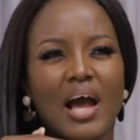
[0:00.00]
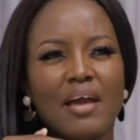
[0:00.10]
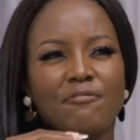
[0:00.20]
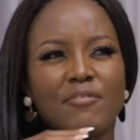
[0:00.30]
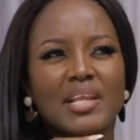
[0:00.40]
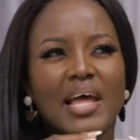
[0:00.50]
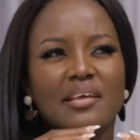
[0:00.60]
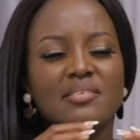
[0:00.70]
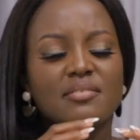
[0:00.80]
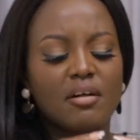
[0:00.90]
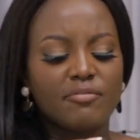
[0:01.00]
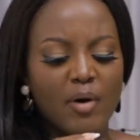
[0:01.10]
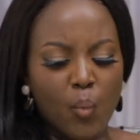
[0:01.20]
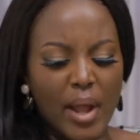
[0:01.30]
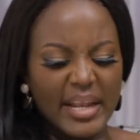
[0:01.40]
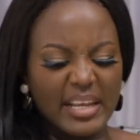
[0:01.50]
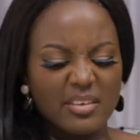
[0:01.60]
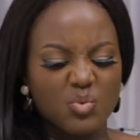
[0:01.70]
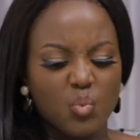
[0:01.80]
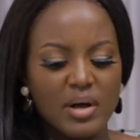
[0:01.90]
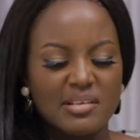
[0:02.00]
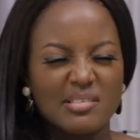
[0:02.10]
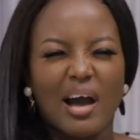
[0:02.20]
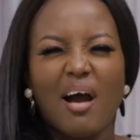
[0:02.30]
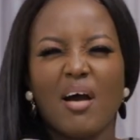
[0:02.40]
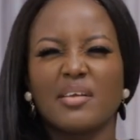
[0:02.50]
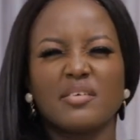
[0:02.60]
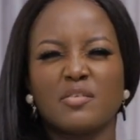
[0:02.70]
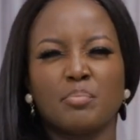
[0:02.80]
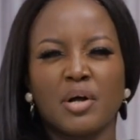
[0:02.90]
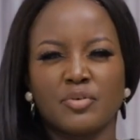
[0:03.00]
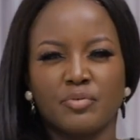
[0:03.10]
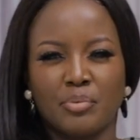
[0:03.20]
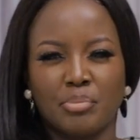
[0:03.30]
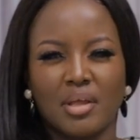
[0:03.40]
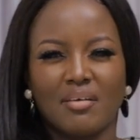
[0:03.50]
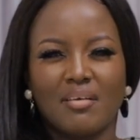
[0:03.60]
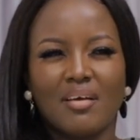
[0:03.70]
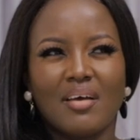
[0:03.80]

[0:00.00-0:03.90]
I feel like self-awareness was the hardest part for me.